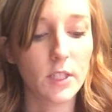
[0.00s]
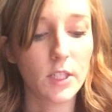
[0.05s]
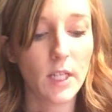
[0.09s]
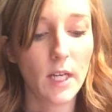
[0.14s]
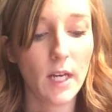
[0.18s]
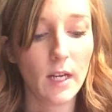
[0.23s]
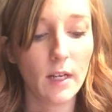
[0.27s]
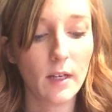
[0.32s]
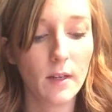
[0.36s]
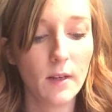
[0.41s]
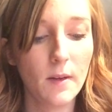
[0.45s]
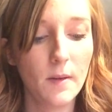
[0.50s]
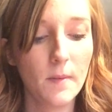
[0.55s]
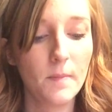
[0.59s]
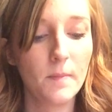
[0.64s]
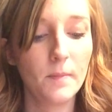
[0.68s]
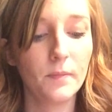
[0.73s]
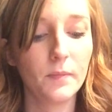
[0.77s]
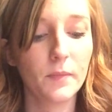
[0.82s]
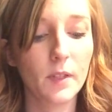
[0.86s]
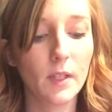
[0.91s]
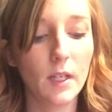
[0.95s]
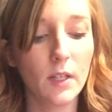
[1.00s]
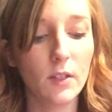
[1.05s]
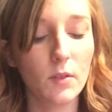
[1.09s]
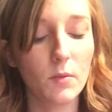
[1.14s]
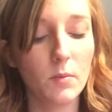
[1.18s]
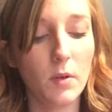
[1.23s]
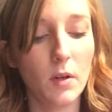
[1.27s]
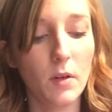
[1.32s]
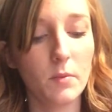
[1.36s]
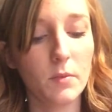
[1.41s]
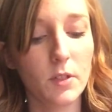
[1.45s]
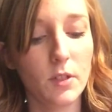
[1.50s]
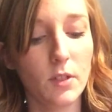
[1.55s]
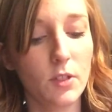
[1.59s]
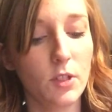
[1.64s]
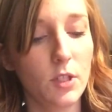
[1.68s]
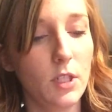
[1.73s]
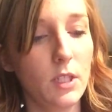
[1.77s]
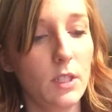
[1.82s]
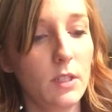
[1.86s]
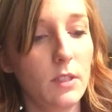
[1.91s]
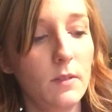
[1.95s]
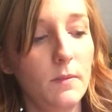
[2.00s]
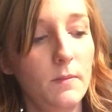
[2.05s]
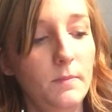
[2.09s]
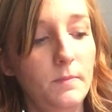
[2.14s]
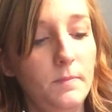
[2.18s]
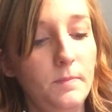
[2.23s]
Jack, and your Parmesan cheese.